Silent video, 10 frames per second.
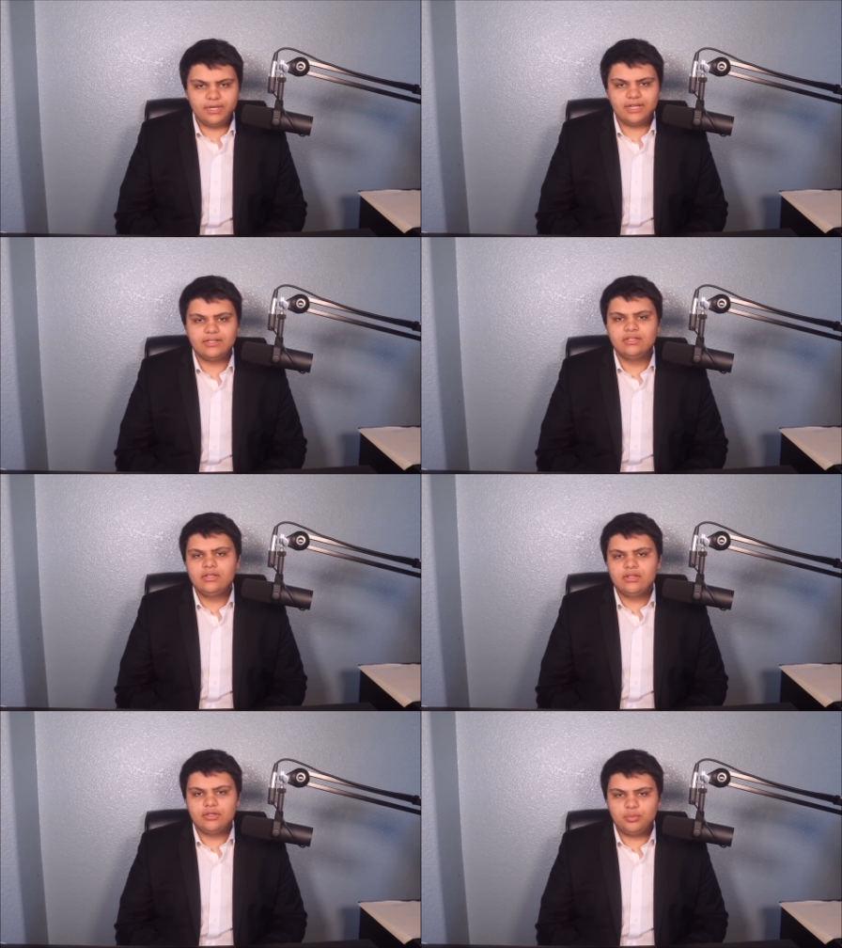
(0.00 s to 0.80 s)
But
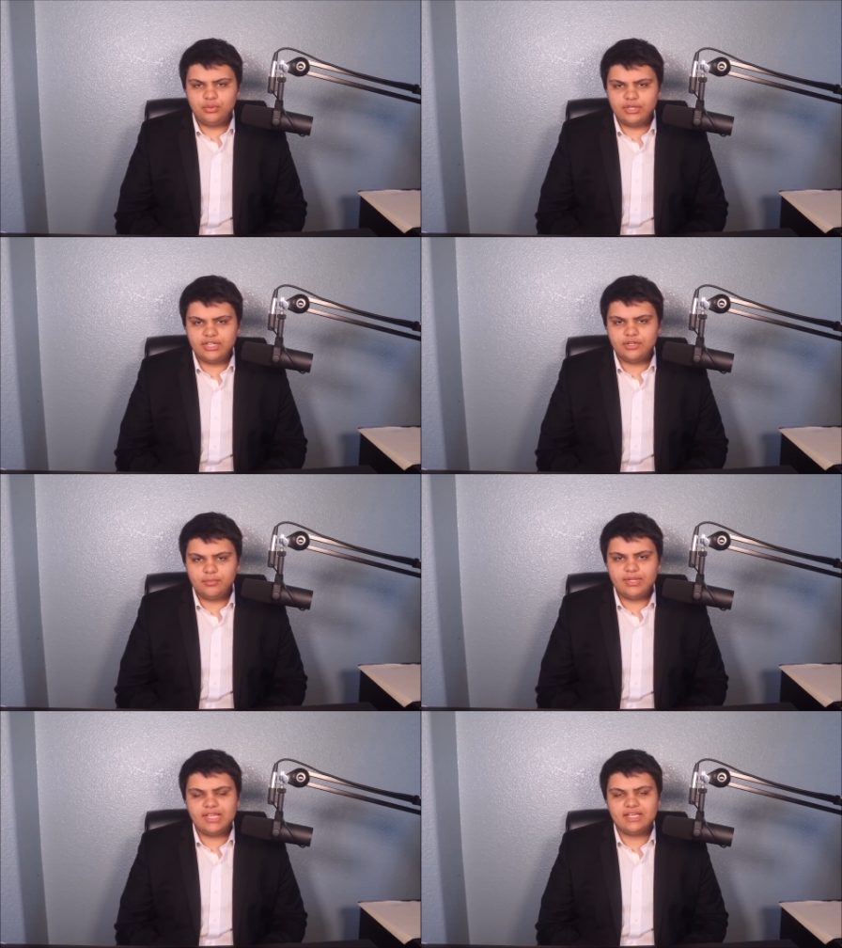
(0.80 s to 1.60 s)
the point
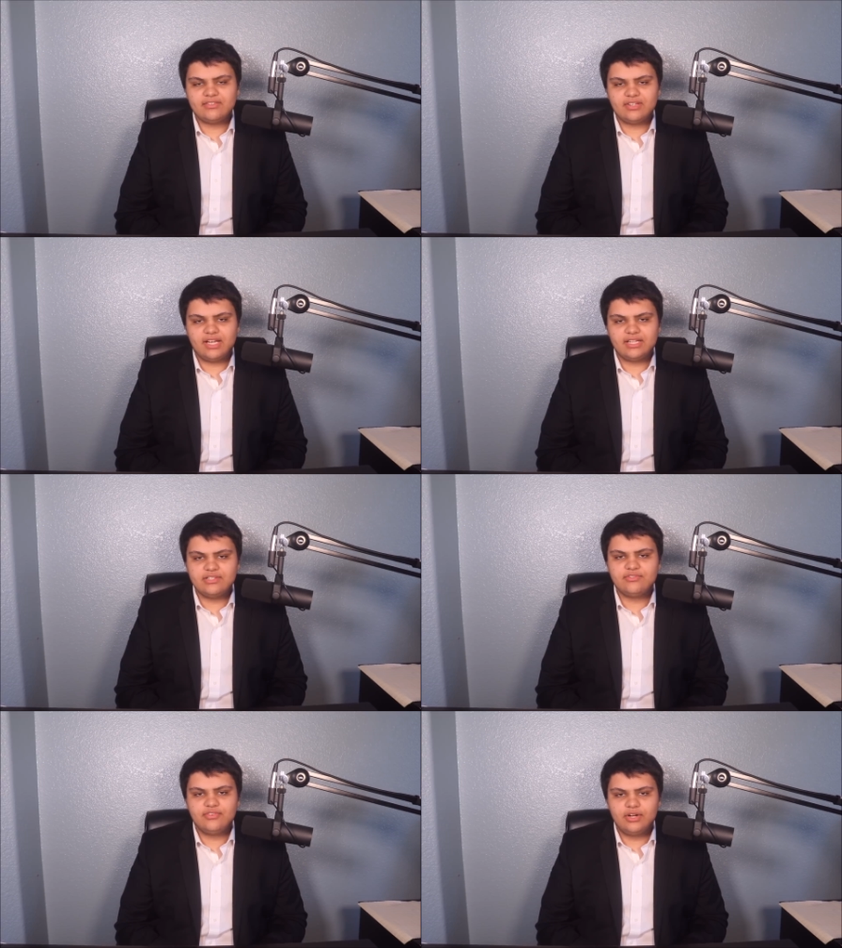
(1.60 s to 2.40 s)
here being is that
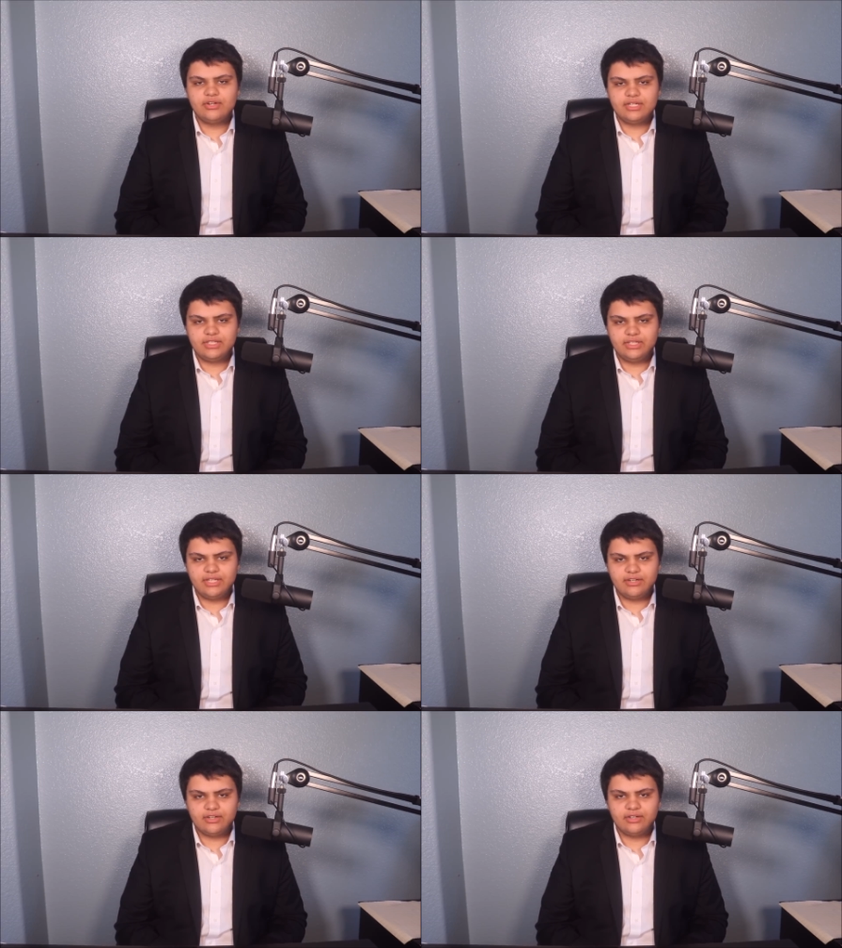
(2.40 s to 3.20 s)
it's very
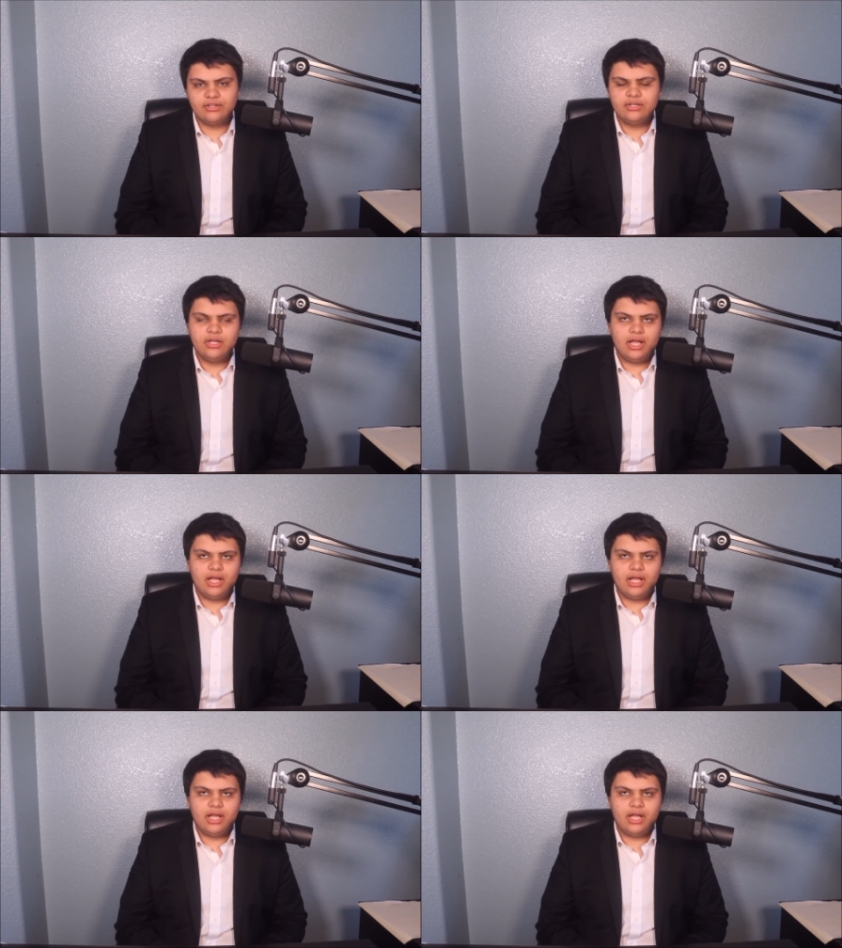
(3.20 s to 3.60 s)
clear,